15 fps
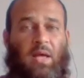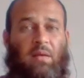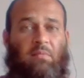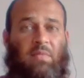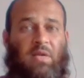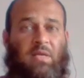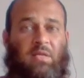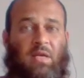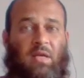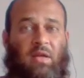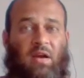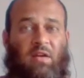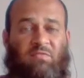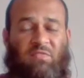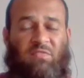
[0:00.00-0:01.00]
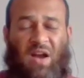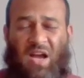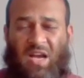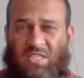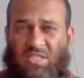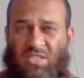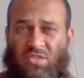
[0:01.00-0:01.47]
But a
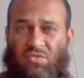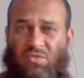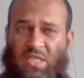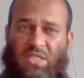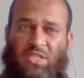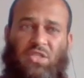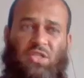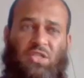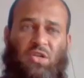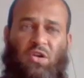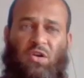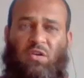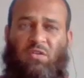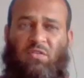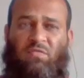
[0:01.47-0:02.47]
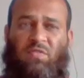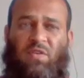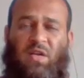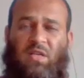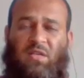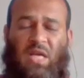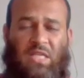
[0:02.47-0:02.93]
vast region of
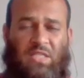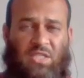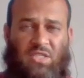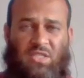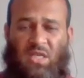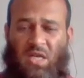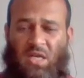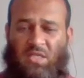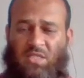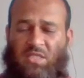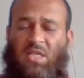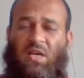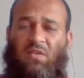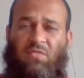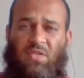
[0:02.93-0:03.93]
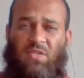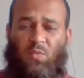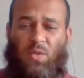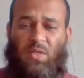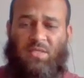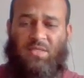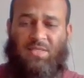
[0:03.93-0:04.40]
Rajasthan is covered
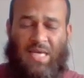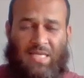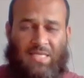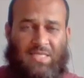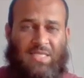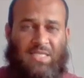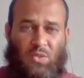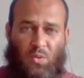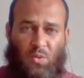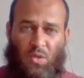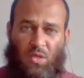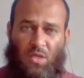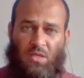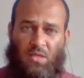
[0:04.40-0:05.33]
with sandy soil.